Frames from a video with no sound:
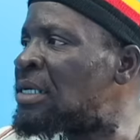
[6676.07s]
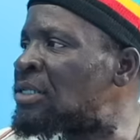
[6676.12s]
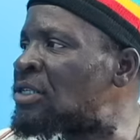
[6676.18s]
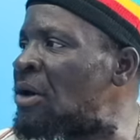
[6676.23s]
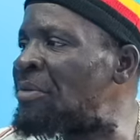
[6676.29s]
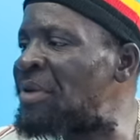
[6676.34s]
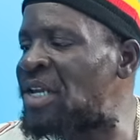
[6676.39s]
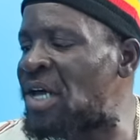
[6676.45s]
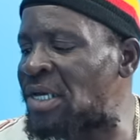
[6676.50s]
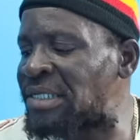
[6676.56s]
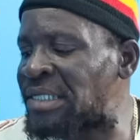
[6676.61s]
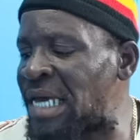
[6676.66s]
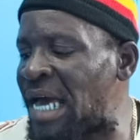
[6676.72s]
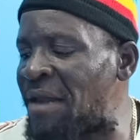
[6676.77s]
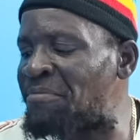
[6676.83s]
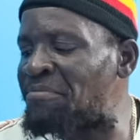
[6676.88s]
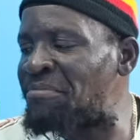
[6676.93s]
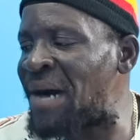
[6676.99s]
Some of us
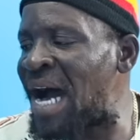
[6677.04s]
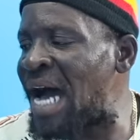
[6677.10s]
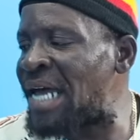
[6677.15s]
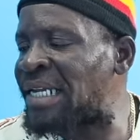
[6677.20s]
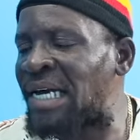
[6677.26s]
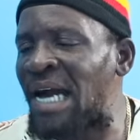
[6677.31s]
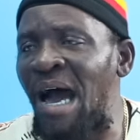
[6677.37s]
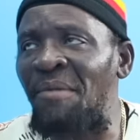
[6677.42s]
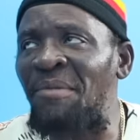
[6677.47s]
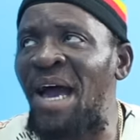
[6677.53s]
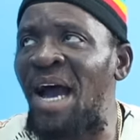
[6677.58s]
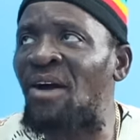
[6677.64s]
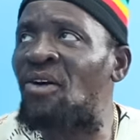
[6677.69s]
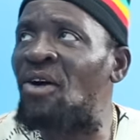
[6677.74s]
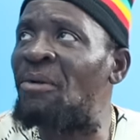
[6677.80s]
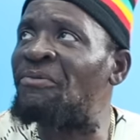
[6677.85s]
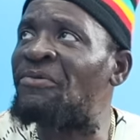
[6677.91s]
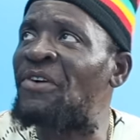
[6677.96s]
get mad because I
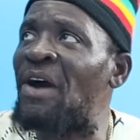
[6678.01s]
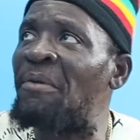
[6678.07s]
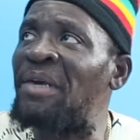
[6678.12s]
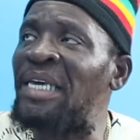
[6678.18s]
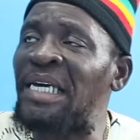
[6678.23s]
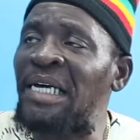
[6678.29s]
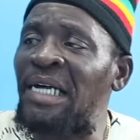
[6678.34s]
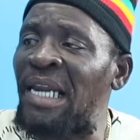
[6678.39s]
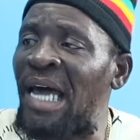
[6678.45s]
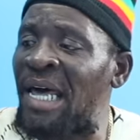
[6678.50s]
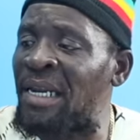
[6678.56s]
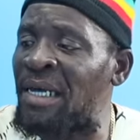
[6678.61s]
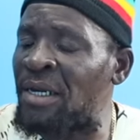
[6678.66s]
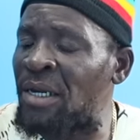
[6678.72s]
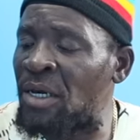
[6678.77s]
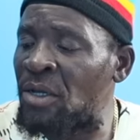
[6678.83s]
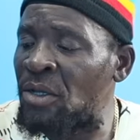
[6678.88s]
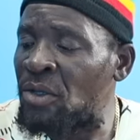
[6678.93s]
come from England,
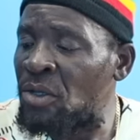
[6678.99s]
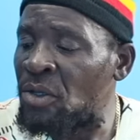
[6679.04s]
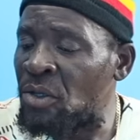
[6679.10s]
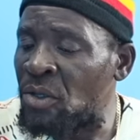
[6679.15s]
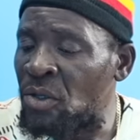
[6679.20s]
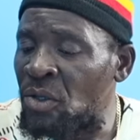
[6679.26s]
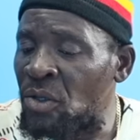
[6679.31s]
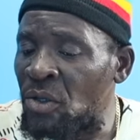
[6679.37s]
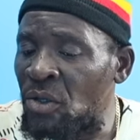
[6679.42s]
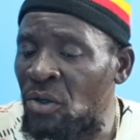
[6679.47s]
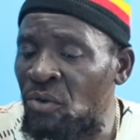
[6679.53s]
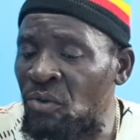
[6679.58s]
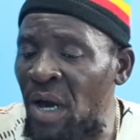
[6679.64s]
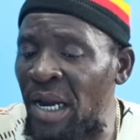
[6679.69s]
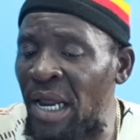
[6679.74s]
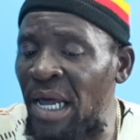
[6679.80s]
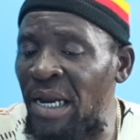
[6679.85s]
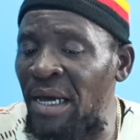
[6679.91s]
you know.
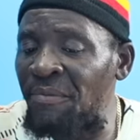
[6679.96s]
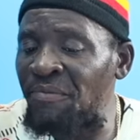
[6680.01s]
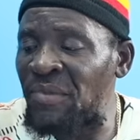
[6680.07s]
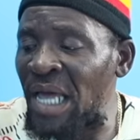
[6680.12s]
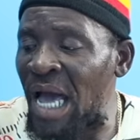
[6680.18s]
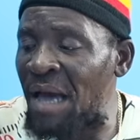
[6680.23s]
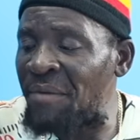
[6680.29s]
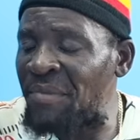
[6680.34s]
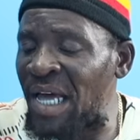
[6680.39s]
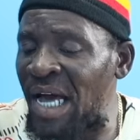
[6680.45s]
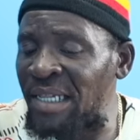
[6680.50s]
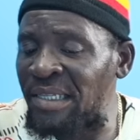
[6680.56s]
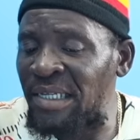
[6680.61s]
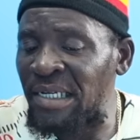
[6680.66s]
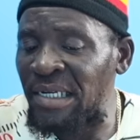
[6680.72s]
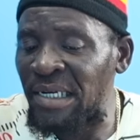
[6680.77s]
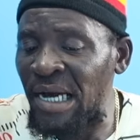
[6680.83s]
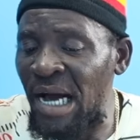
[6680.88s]
One of them time, I
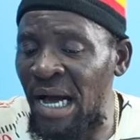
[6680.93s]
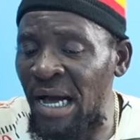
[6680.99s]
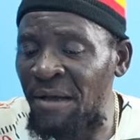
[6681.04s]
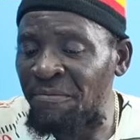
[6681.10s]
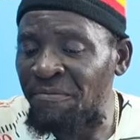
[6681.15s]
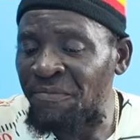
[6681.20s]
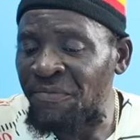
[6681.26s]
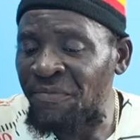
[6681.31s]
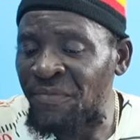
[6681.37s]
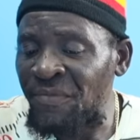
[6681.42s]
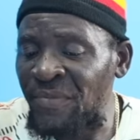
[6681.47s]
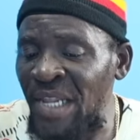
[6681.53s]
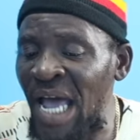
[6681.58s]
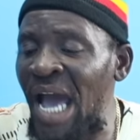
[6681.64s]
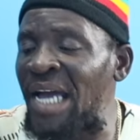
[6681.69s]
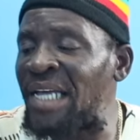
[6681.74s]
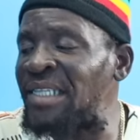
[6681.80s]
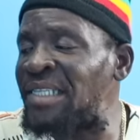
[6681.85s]
think uh,
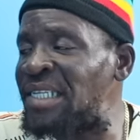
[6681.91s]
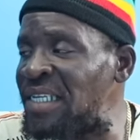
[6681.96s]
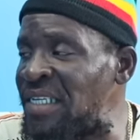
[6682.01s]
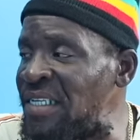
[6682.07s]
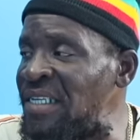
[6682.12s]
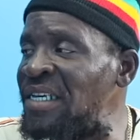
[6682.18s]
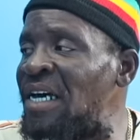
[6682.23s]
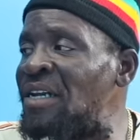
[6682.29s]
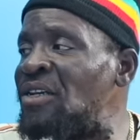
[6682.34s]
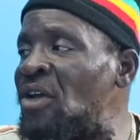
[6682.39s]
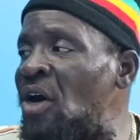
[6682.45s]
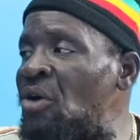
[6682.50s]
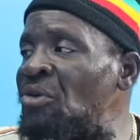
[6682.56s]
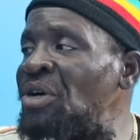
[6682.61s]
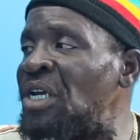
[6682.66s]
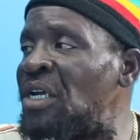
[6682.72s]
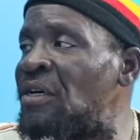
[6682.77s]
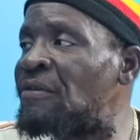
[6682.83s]
98
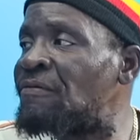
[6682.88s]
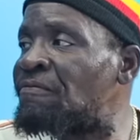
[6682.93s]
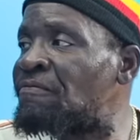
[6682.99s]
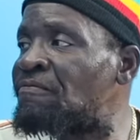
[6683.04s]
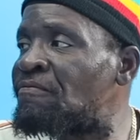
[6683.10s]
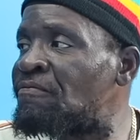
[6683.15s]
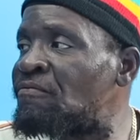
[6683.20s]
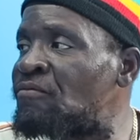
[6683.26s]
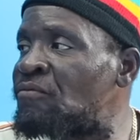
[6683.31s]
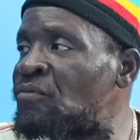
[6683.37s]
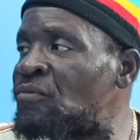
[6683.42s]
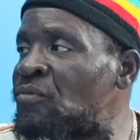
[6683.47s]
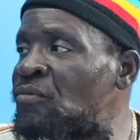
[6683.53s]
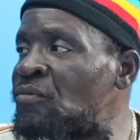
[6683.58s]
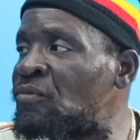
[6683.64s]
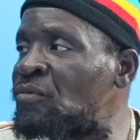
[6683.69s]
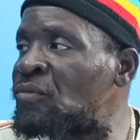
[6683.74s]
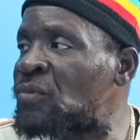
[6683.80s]
now, you know.
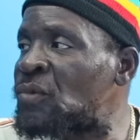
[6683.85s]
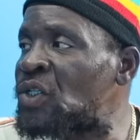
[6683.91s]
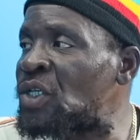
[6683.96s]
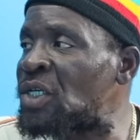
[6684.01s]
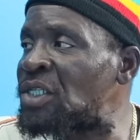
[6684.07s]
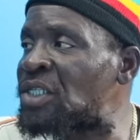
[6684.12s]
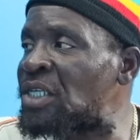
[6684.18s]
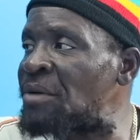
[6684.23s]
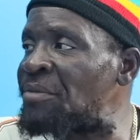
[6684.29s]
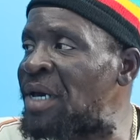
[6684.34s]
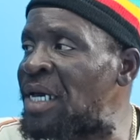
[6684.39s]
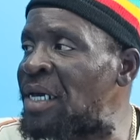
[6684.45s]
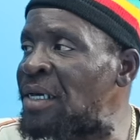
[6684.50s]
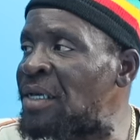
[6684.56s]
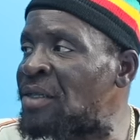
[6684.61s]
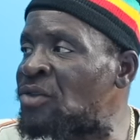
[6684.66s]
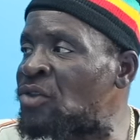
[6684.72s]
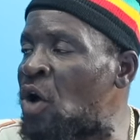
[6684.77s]
You see
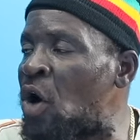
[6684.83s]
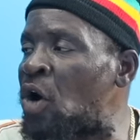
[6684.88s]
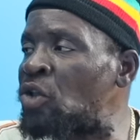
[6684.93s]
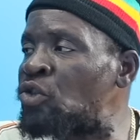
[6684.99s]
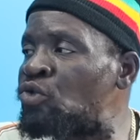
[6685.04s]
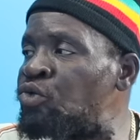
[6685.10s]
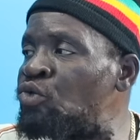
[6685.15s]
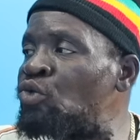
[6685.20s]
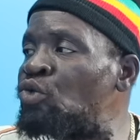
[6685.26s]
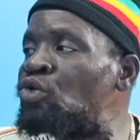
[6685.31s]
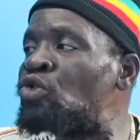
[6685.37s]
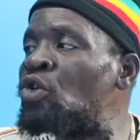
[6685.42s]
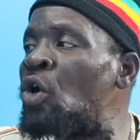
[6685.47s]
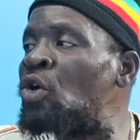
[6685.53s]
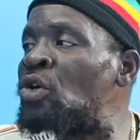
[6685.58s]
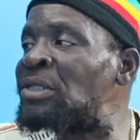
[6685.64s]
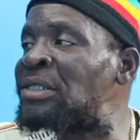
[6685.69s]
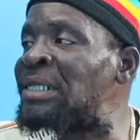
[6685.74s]
me? No,
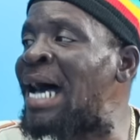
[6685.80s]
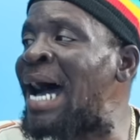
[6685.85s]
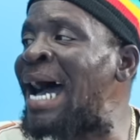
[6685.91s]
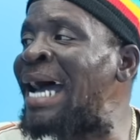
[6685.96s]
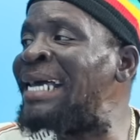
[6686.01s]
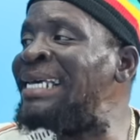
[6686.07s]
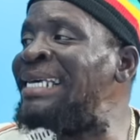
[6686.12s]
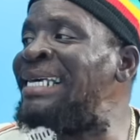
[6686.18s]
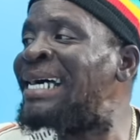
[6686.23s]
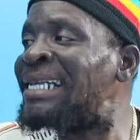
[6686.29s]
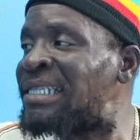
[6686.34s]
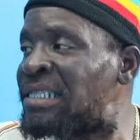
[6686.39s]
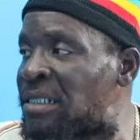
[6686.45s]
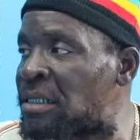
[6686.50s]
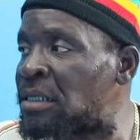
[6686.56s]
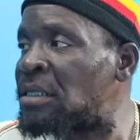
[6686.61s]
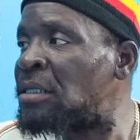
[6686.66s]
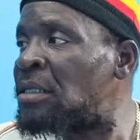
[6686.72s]

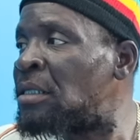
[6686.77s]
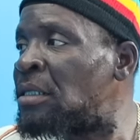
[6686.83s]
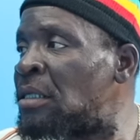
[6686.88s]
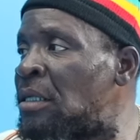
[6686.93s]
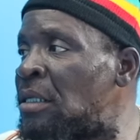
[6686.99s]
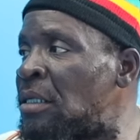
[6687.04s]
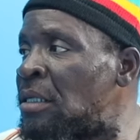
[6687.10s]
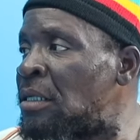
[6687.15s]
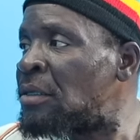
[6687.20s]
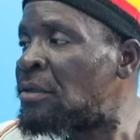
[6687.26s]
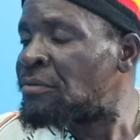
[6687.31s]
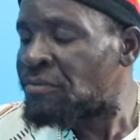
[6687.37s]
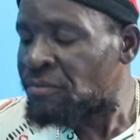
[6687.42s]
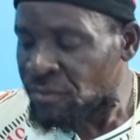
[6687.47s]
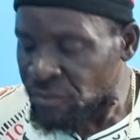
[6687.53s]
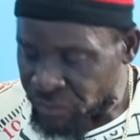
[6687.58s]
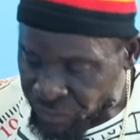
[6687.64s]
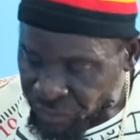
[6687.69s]
2008. Oh, okay.
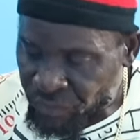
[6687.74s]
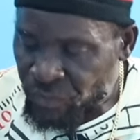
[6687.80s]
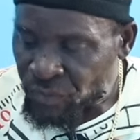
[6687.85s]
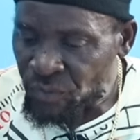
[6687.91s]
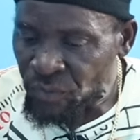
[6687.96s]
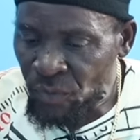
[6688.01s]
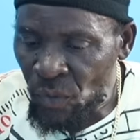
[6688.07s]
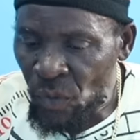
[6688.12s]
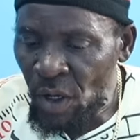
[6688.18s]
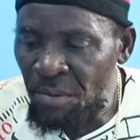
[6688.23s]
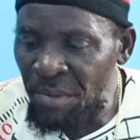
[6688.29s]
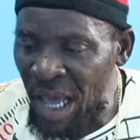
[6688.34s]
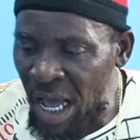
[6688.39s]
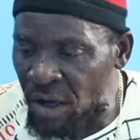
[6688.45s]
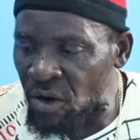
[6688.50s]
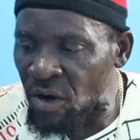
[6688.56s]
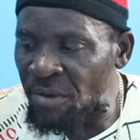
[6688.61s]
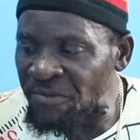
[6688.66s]
Me
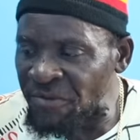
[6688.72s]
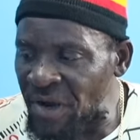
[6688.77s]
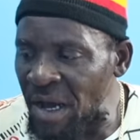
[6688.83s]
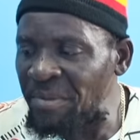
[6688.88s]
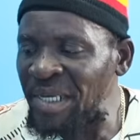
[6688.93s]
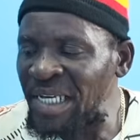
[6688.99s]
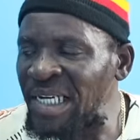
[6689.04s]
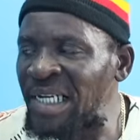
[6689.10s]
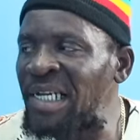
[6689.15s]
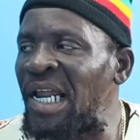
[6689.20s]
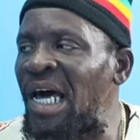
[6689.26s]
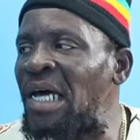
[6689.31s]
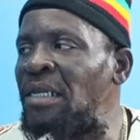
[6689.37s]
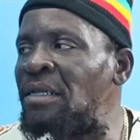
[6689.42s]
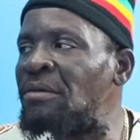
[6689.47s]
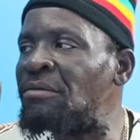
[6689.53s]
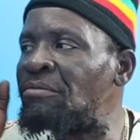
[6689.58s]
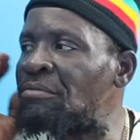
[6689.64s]
I come from England.